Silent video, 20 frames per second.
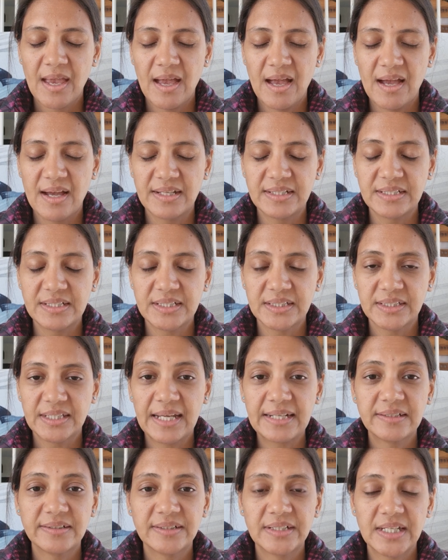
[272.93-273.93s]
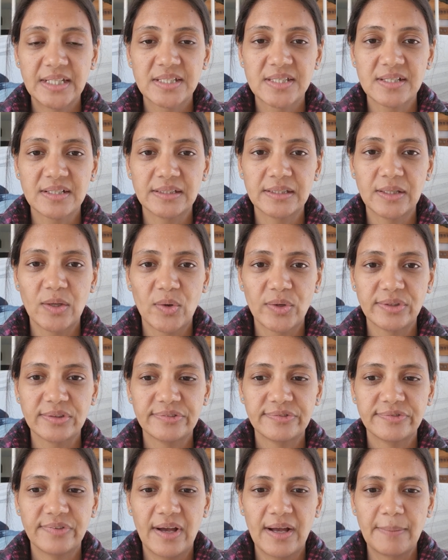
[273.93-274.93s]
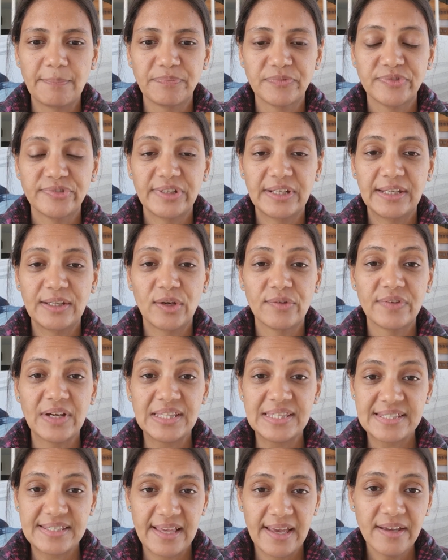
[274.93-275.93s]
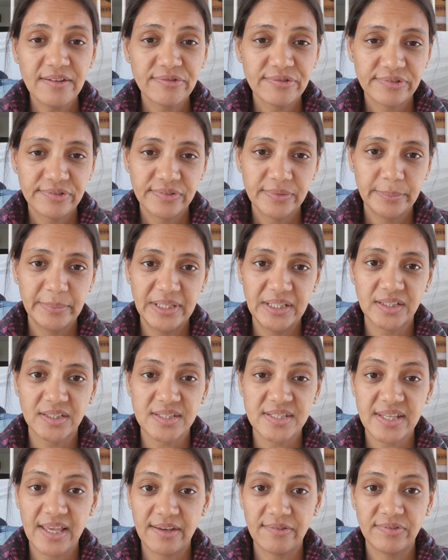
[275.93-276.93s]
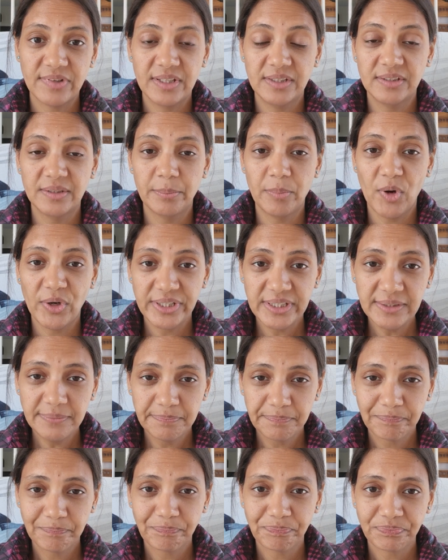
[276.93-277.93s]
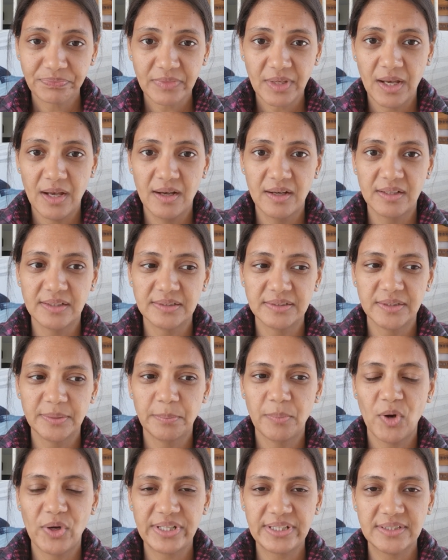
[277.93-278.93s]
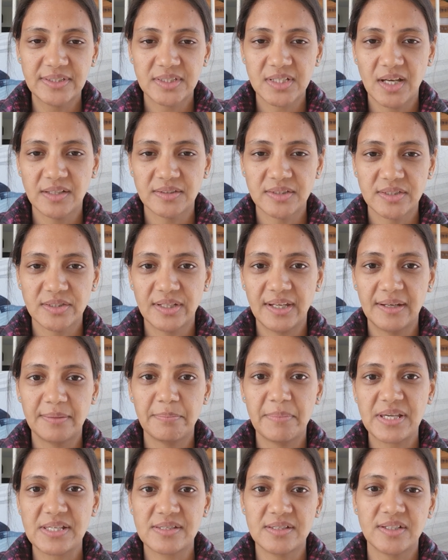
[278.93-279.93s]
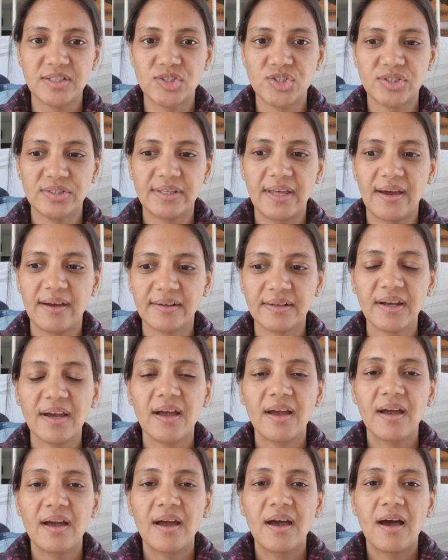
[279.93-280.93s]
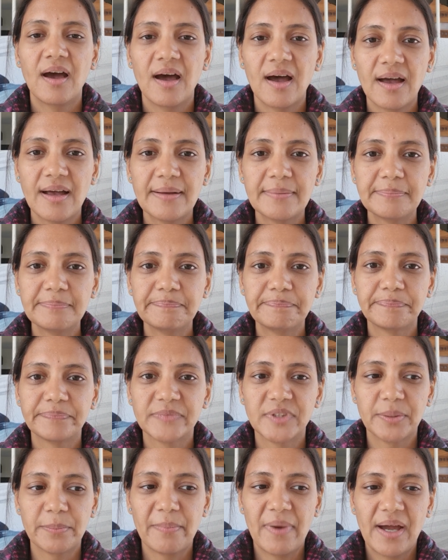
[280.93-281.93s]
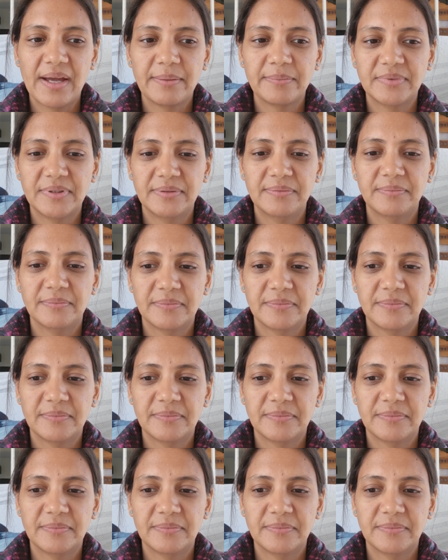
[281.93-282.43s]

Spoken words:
And that creates a lot of feeling of being unsafe in the body. The body starts to get message that the mind,